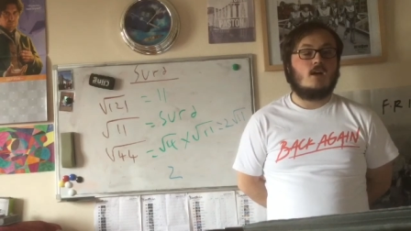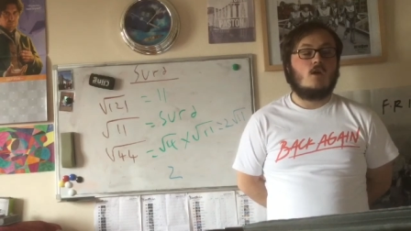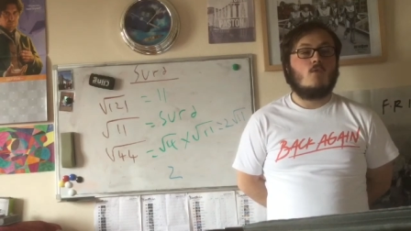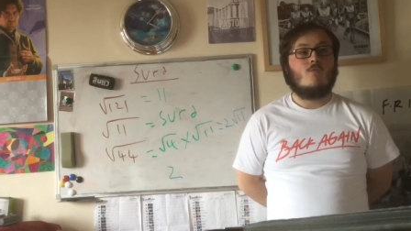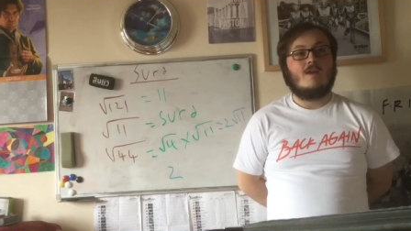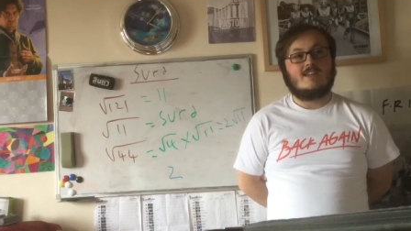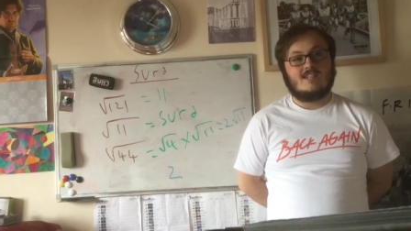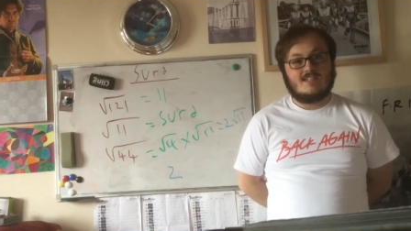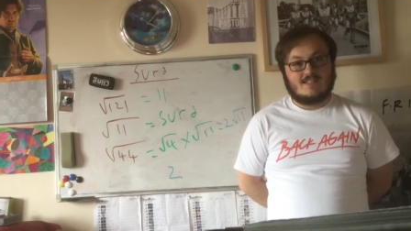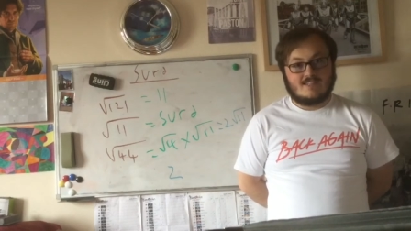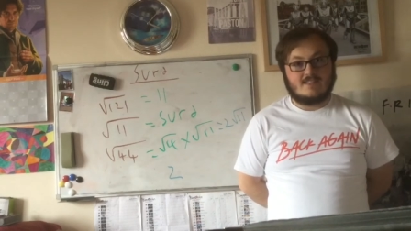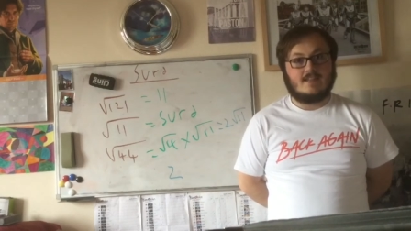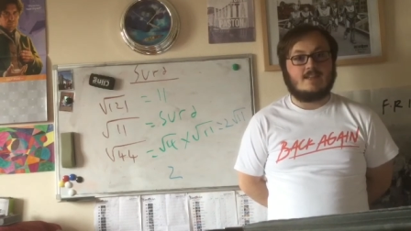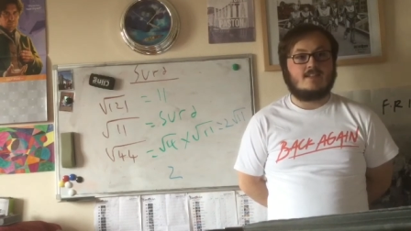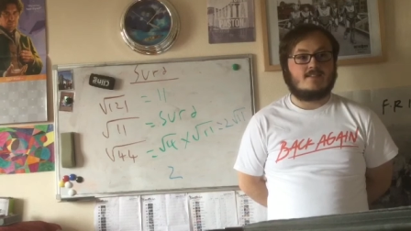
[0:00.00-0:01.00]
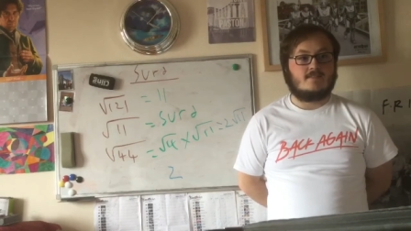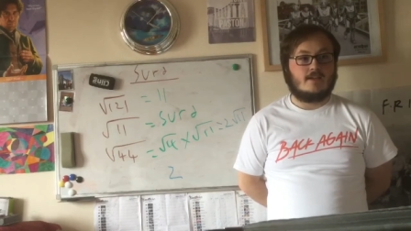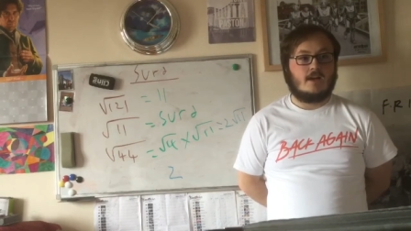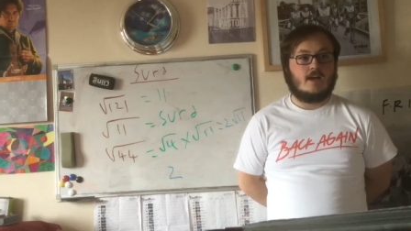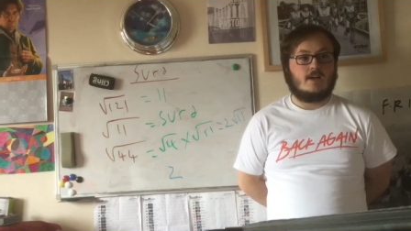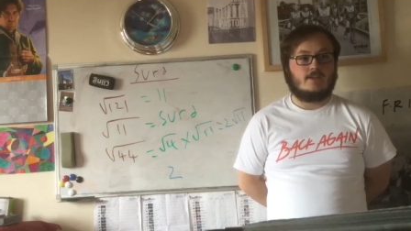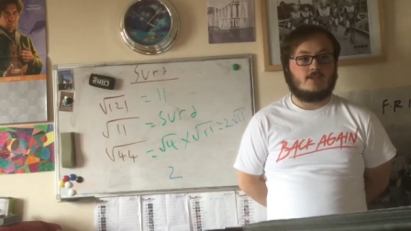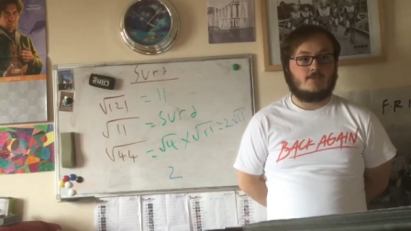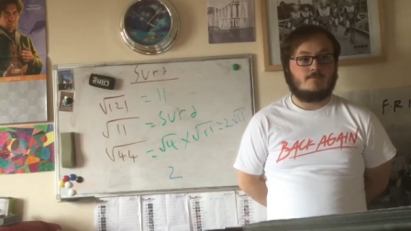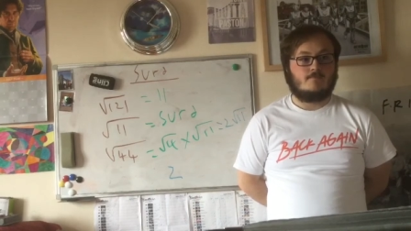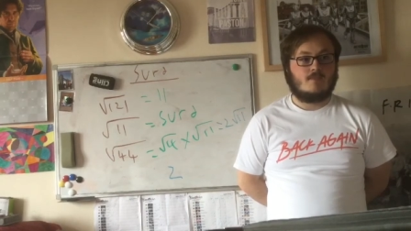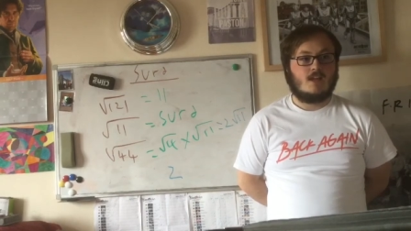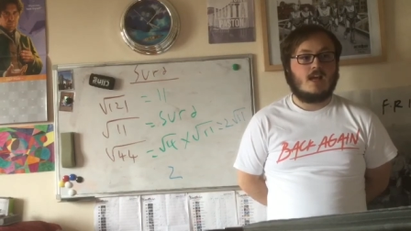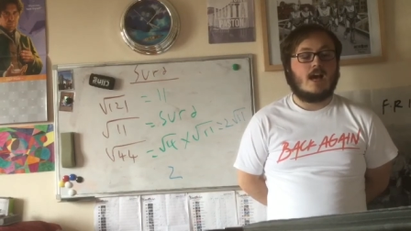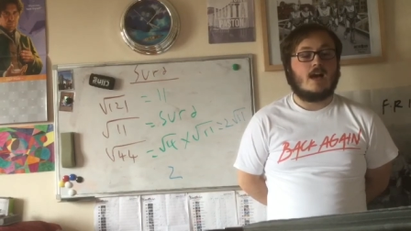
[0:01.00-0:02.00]
which is still a surd.
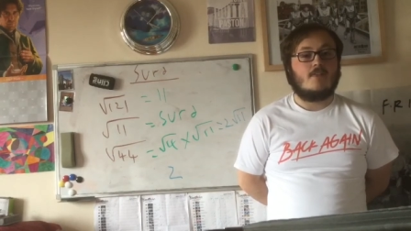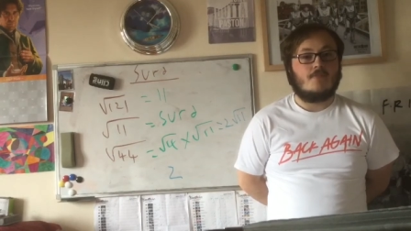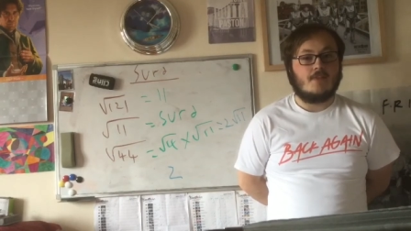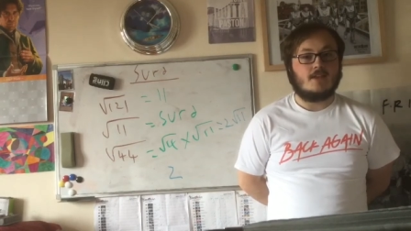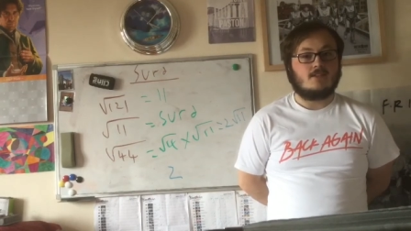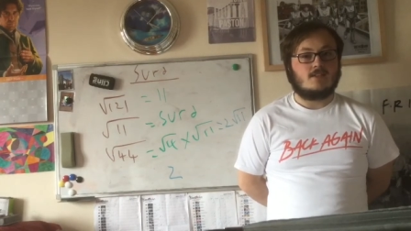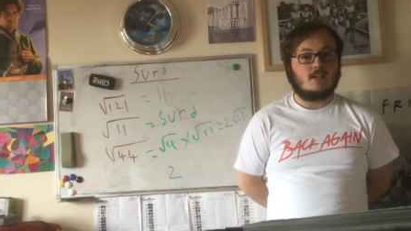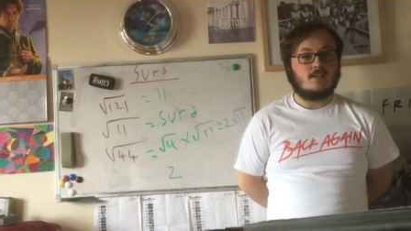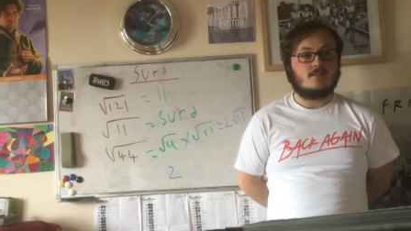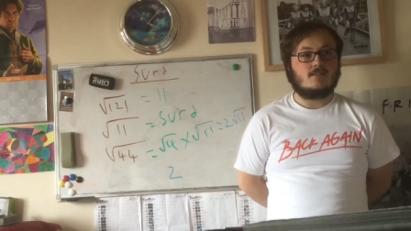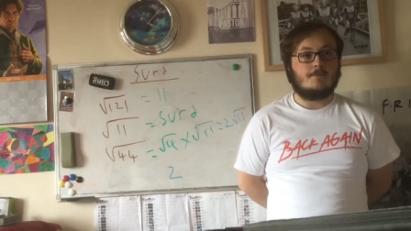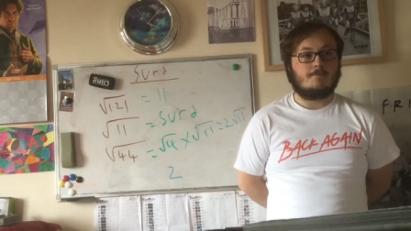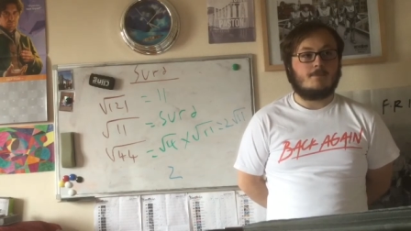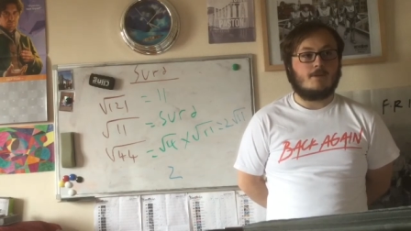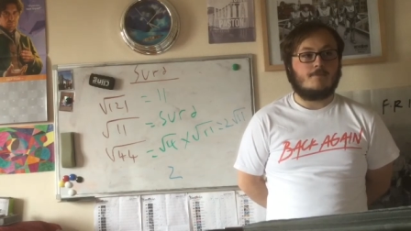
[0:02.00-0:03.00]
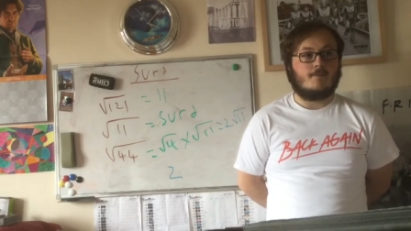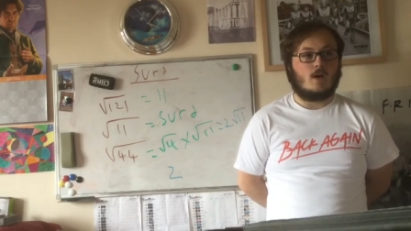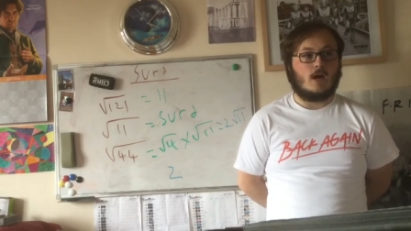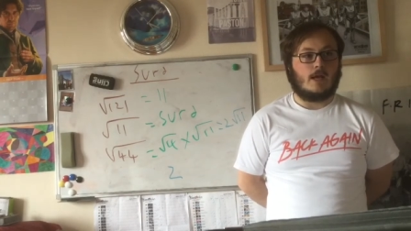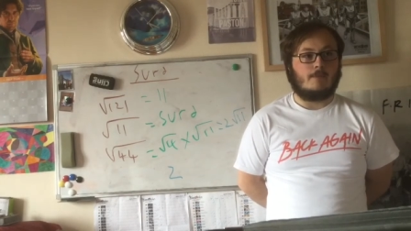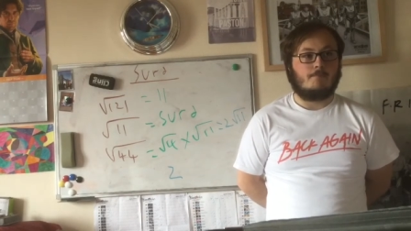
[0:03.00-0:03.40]
And that's how you simplify.